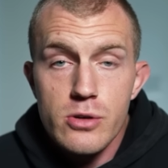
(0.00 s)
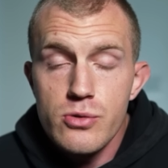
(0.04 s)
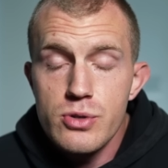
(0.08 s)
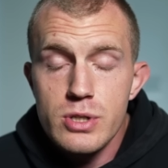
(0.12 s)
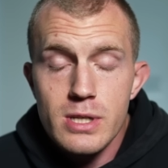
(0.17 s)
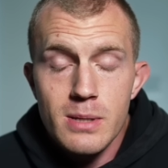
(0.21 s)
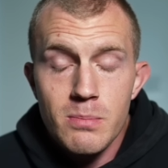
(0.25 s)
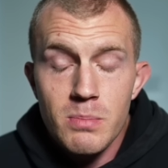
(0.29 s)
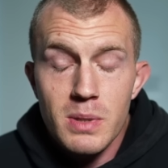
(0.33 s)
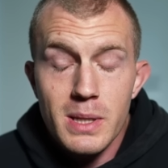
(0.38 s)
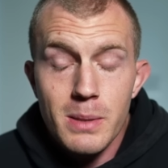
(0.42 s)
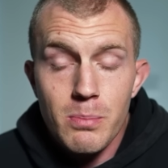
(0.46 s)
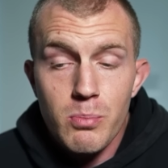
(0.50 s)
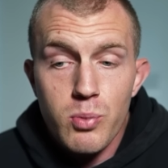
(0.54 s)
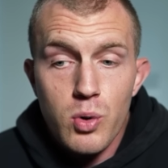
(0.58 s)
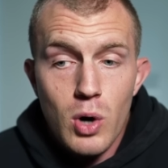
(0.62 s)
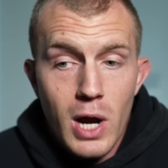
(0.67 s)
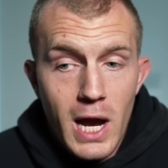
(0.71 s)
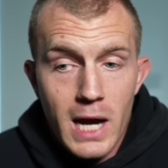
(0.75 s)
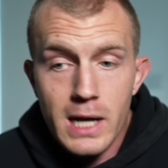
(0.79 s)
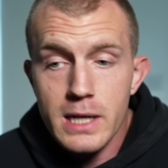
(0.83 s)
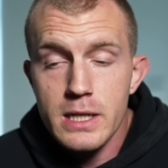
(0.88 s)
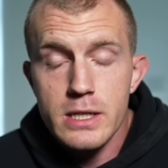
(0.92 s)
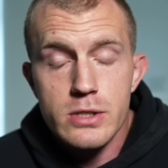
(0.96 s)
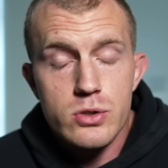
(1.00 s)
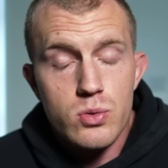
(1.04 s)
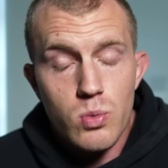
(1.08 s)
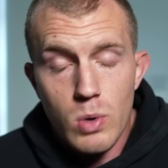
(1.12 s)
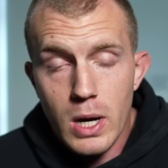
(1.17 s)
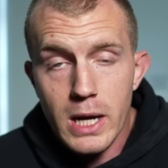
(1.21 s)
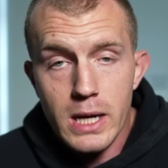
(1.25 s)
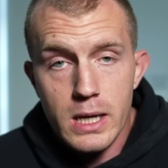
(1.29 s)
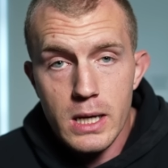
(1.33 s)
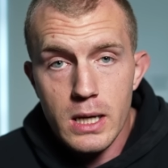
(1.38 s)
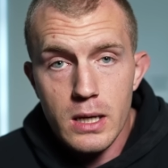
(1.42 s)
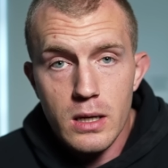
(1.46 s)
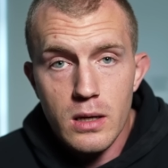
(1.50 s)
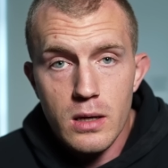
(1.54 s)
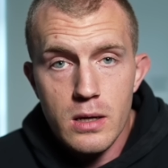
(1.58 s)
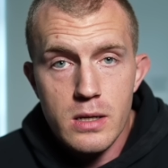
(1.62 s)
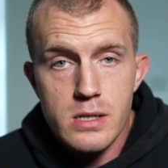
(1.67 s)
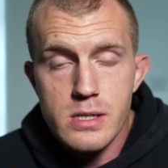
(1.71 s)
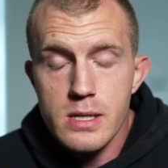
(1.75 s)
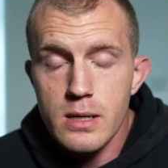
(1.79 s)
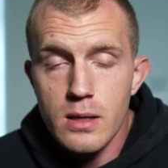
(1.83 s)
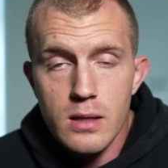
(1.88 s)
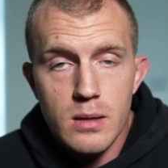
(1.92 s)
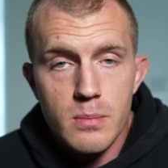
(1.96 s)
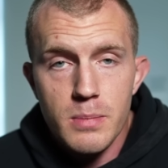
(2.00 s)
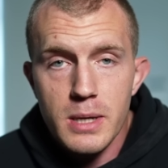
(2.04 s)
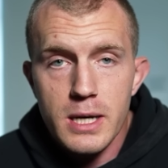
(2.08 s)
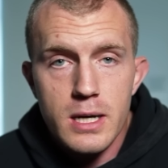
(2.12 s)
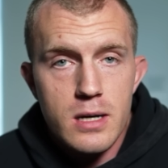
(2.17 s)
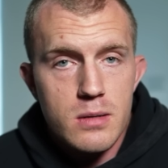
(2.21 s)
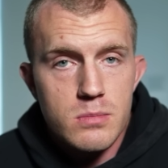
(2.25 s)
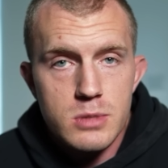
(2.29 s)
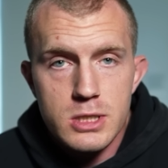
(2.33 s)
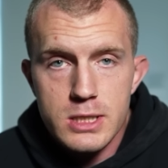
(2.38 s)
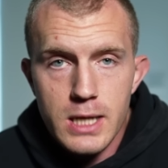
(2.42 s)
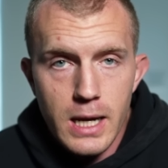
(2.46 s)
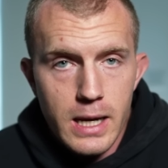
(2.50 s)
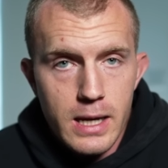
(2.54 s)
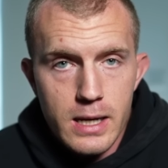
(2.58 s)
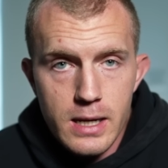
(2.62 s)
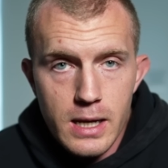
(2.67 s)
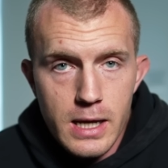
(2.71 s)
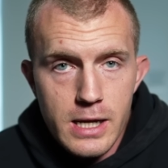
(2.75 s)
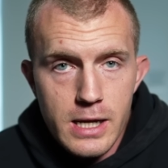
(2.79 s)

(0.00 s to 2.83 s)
you simply practice writing until it becomes second